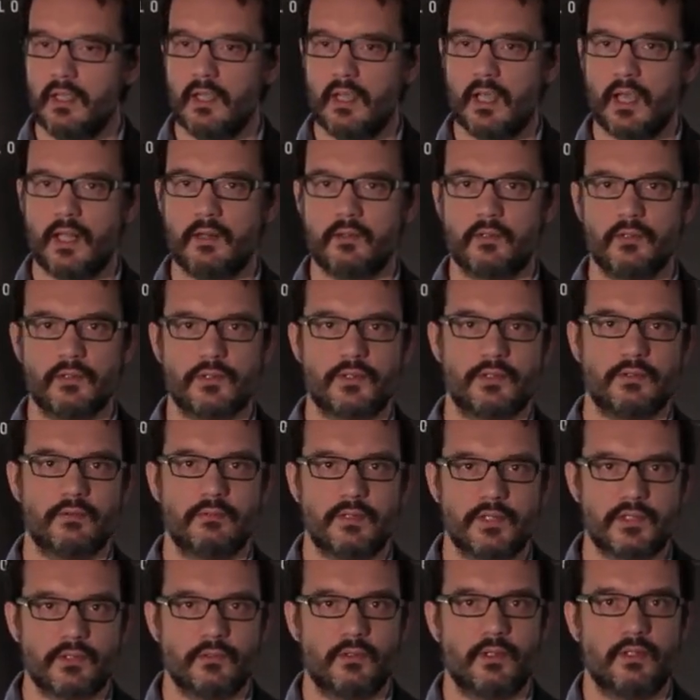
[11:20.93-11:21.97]
And of course,
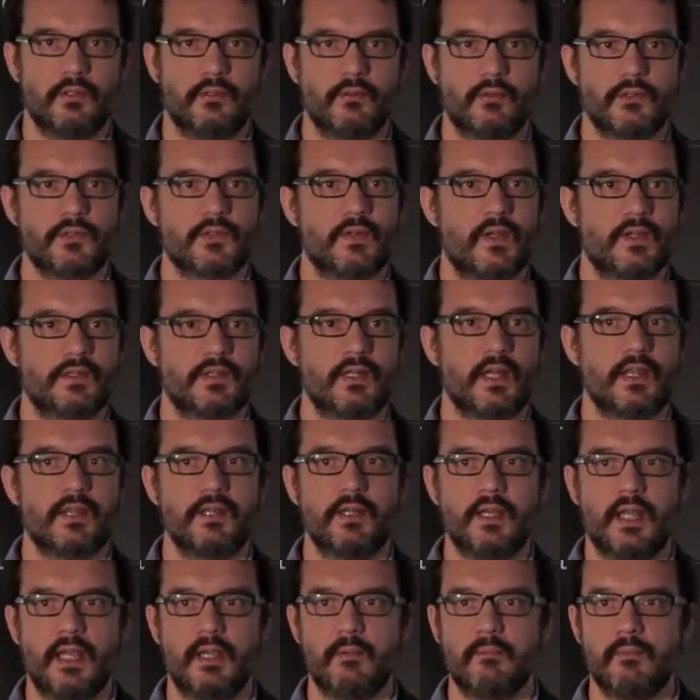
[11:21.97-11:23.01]
this oil also has another
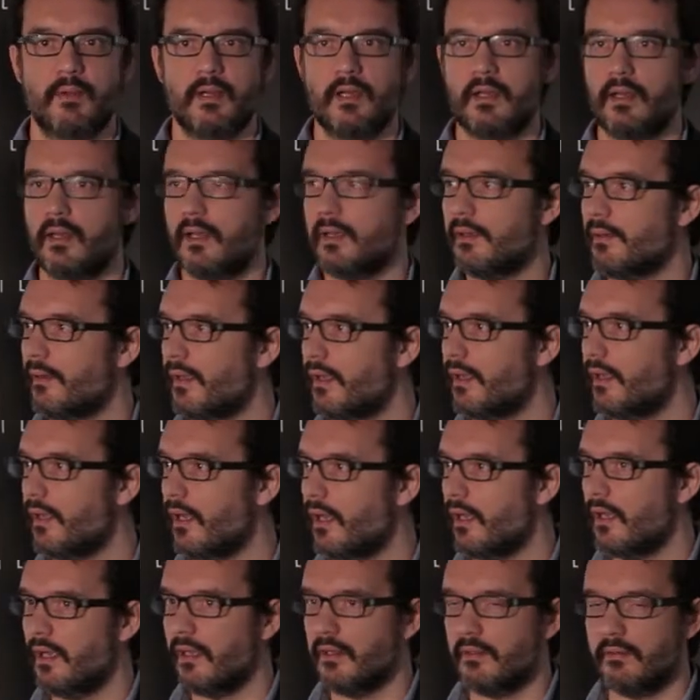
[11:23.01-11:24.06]
name.
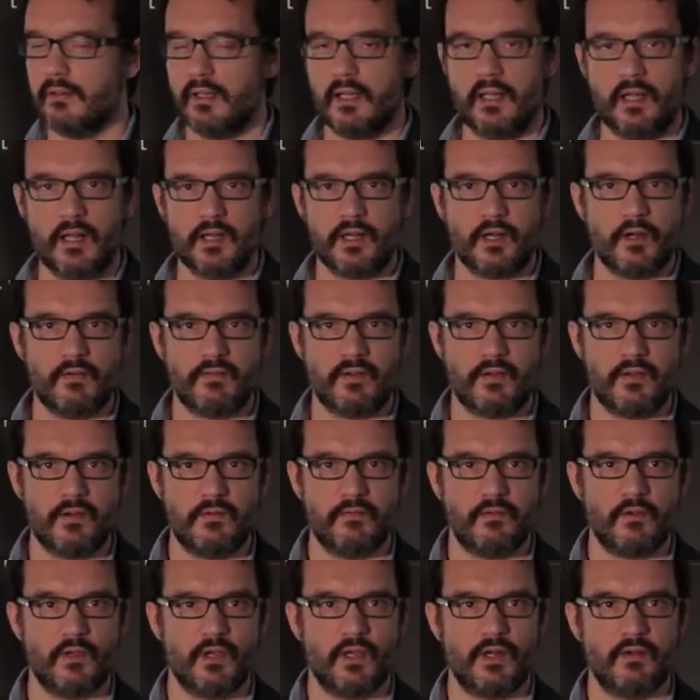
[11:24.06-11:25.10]
I don't know if any of
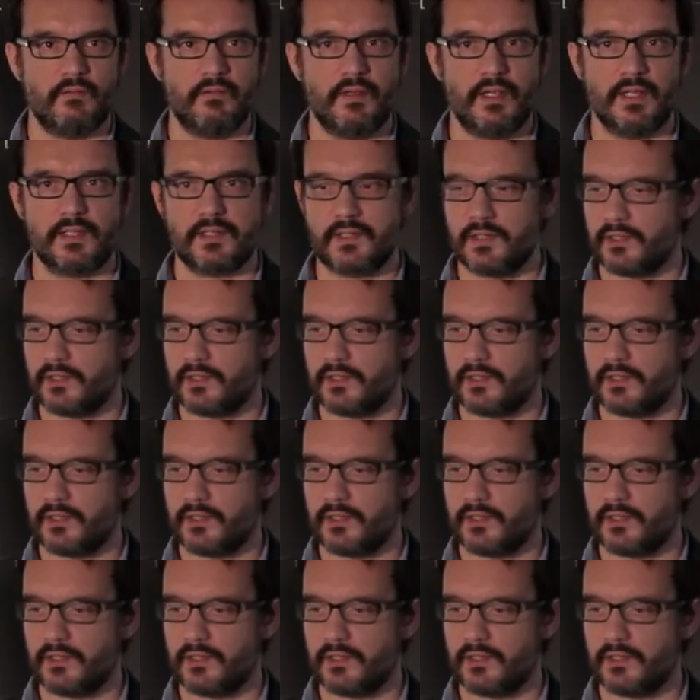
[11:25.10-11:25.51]
you have heard of this.